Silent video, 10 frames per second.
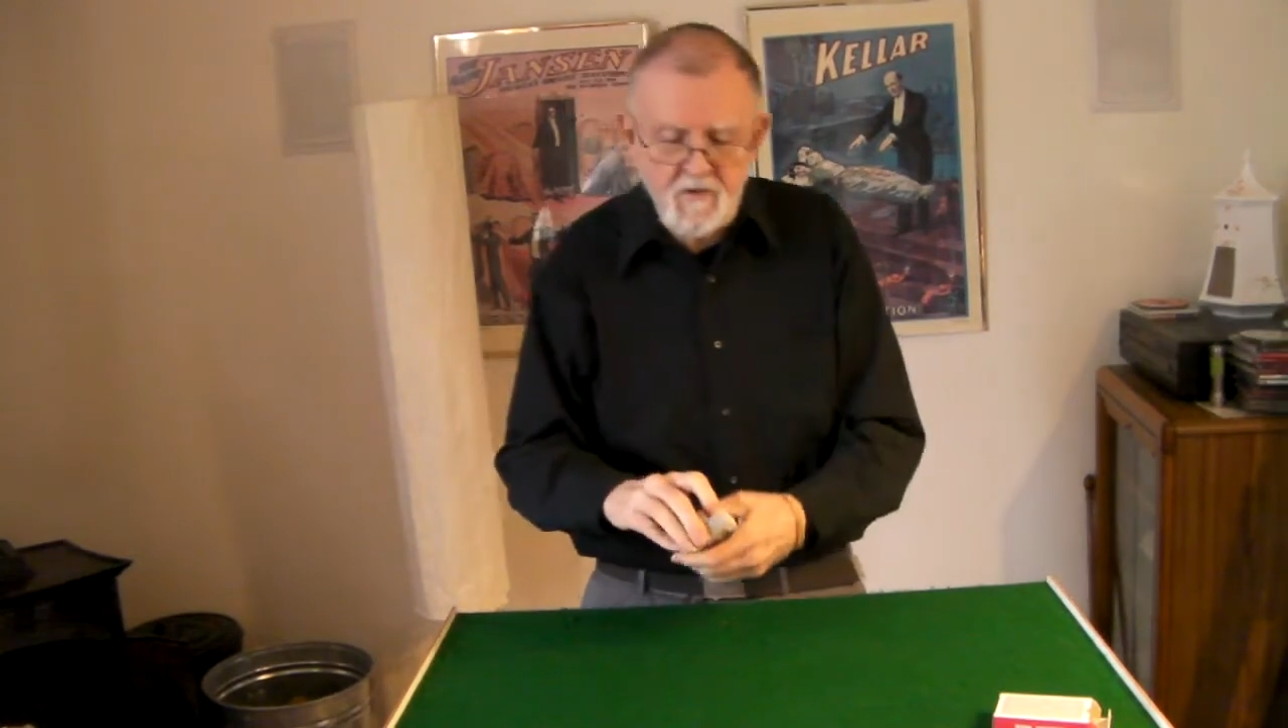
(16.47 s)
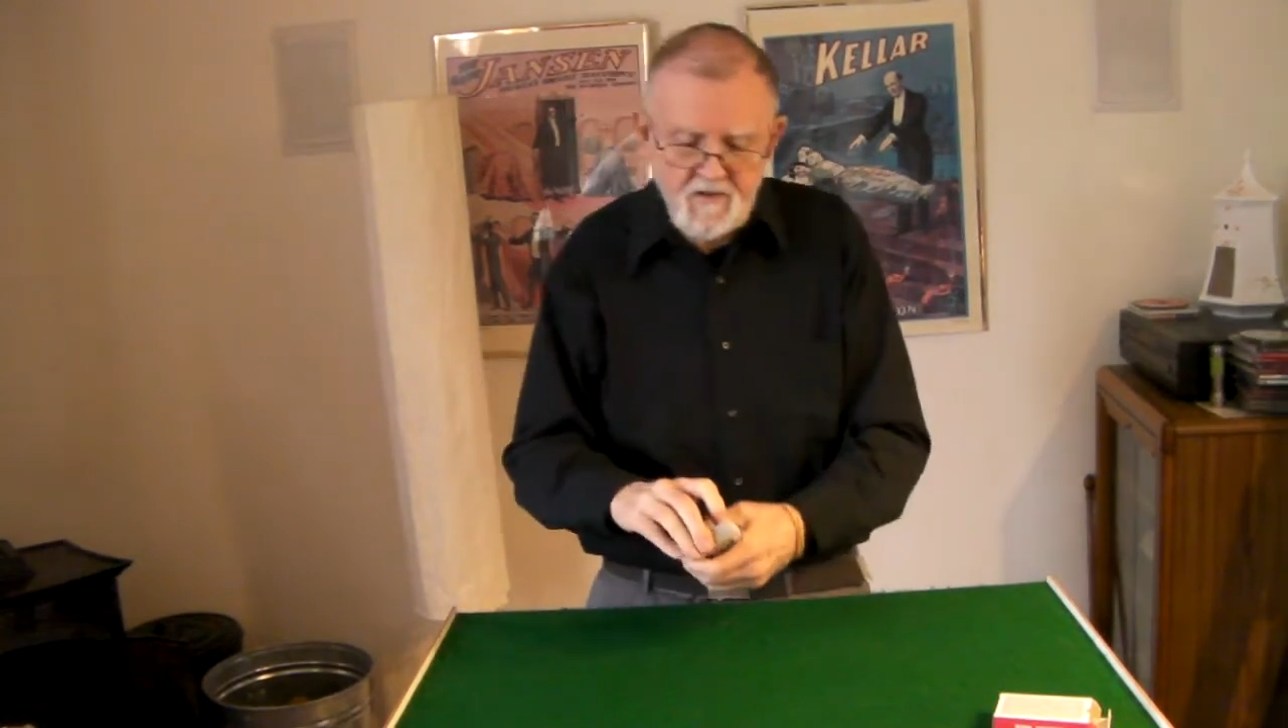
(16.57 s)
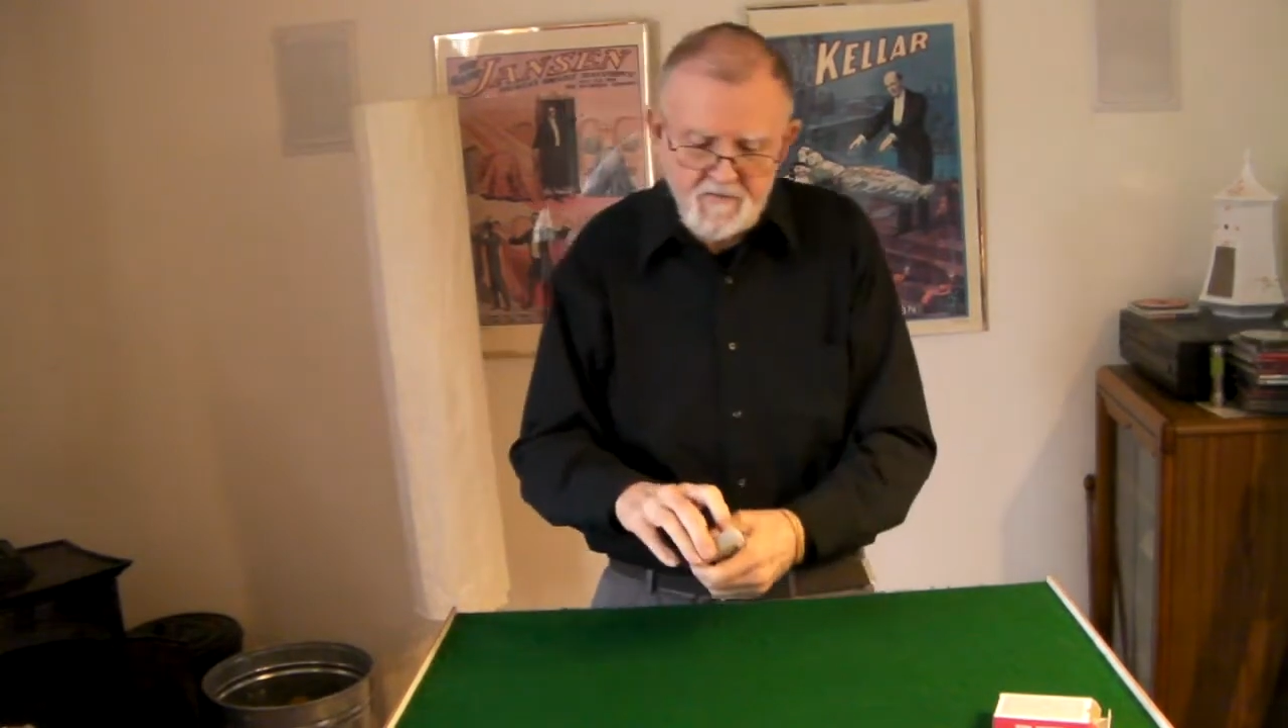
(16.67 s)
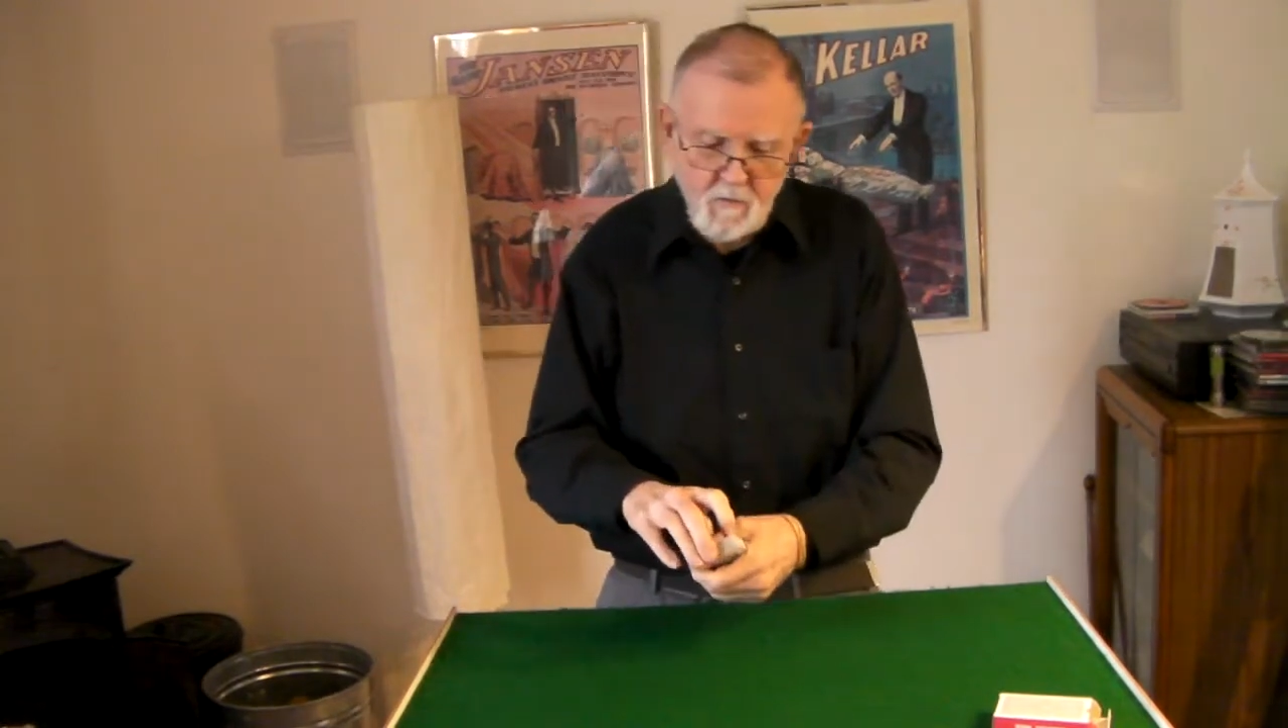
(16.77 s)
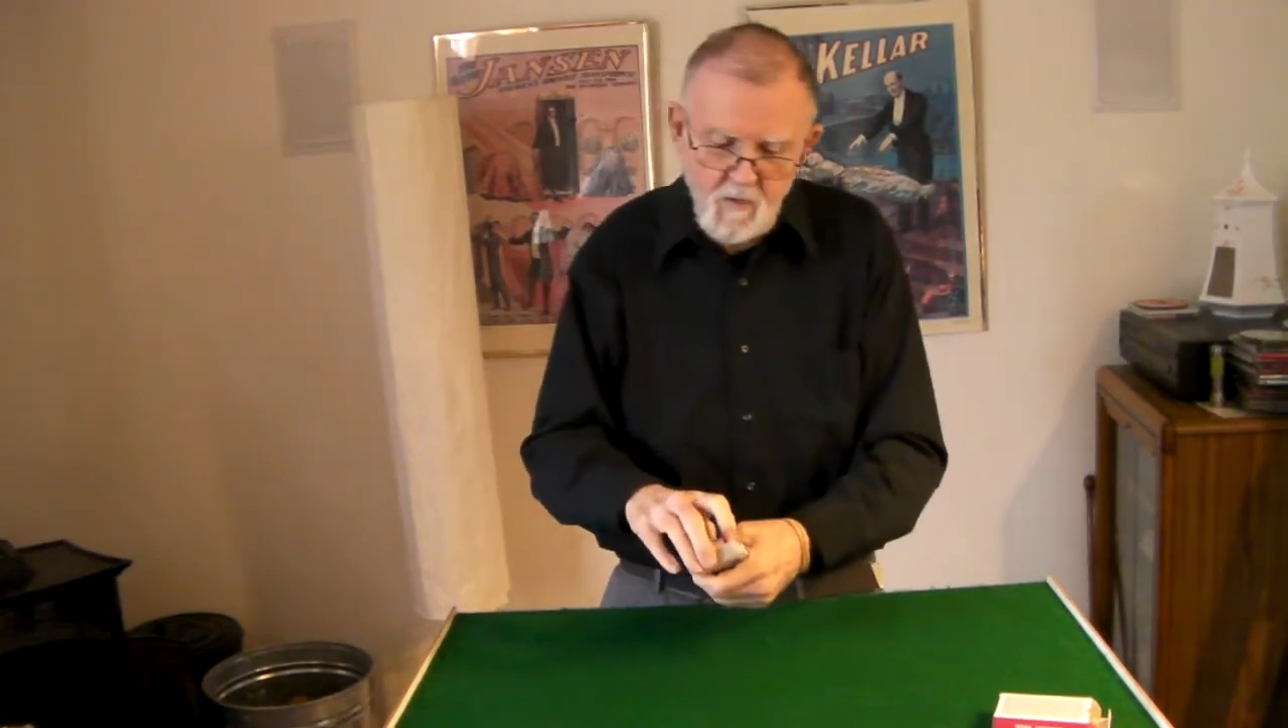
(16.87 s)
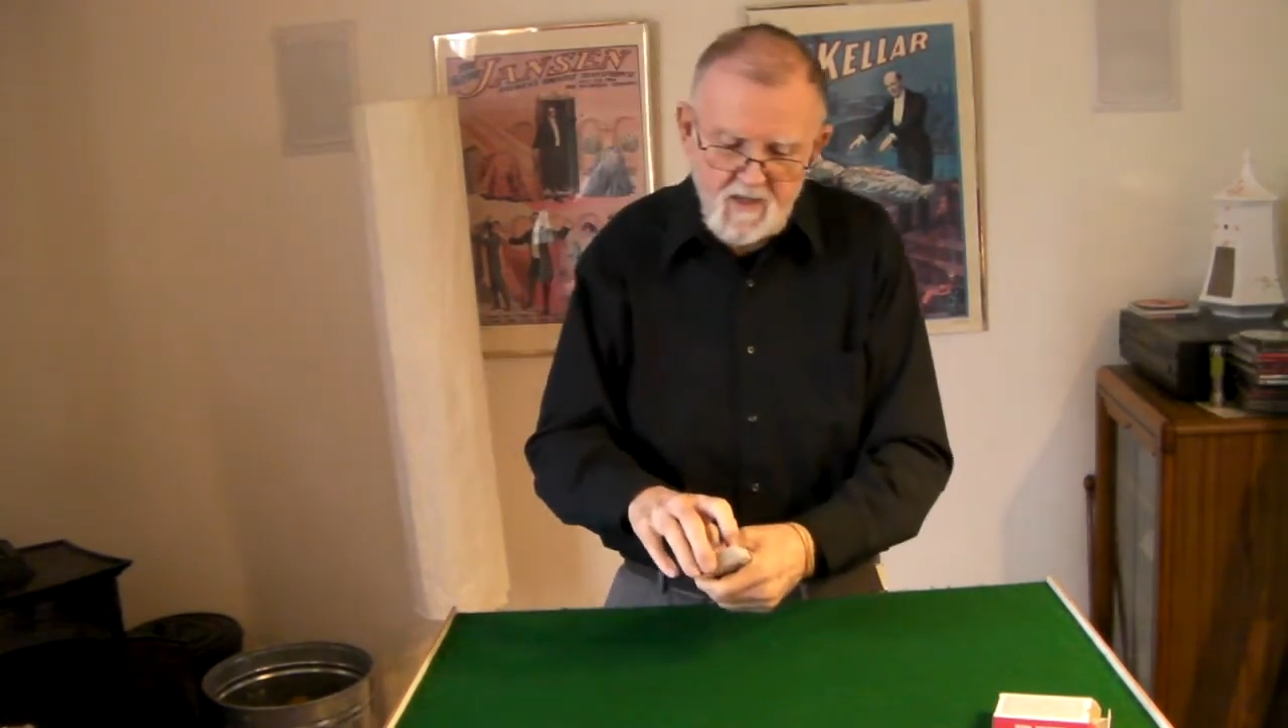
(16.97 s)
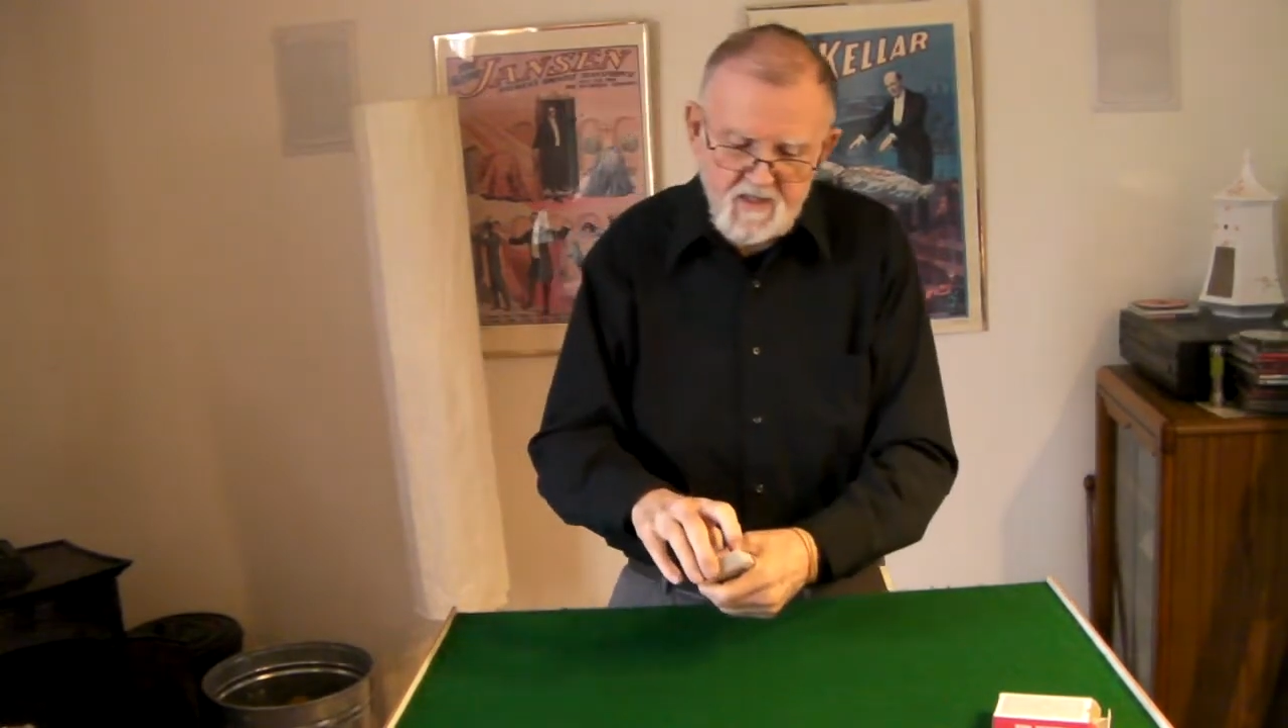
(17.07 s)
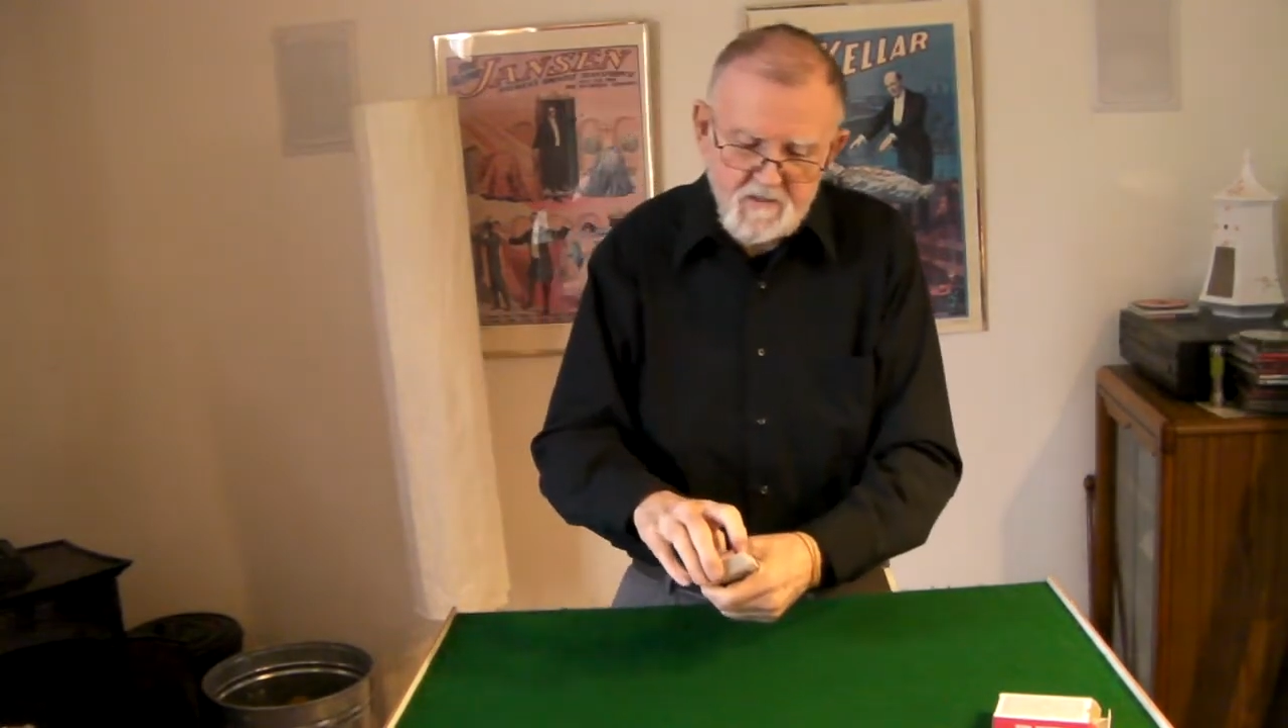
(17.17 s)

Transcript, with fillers: different ways,